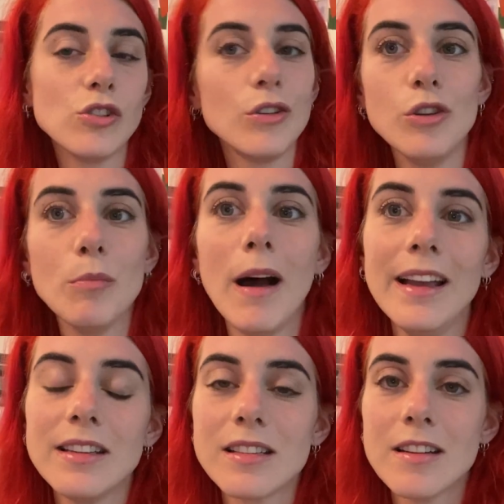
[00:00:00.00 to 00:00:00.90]
So you
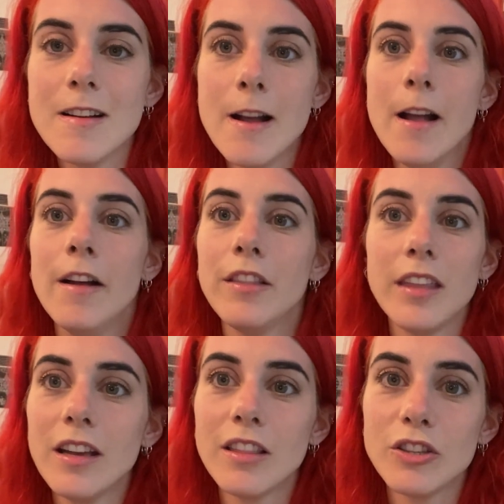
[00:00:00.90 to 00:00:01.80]
might
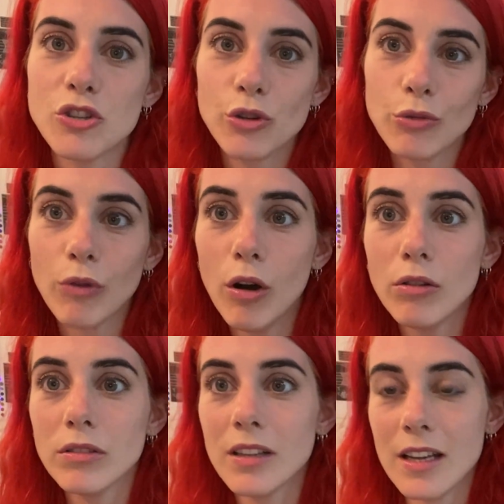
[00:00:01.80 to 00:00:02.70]
think that your
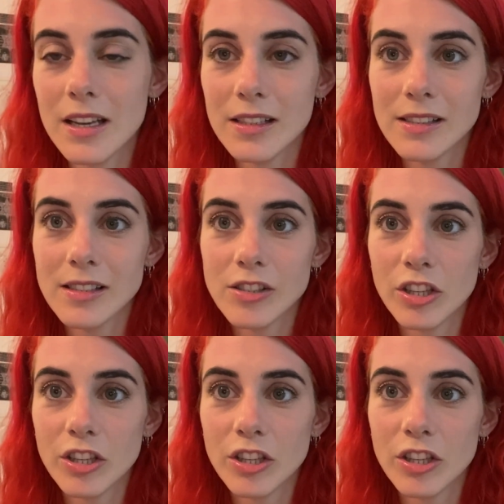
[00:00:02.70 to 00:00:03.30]
role is